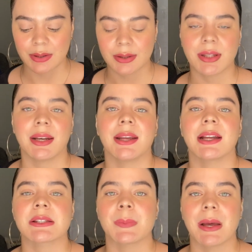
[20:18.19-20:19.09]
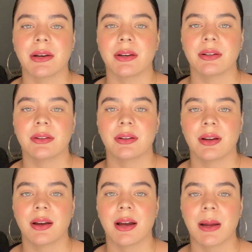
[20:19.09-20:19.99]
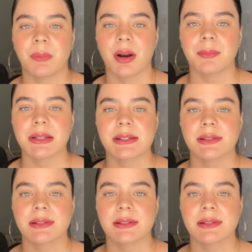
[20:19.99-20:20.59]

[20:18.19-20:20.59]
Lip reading: that it gets better. I promise.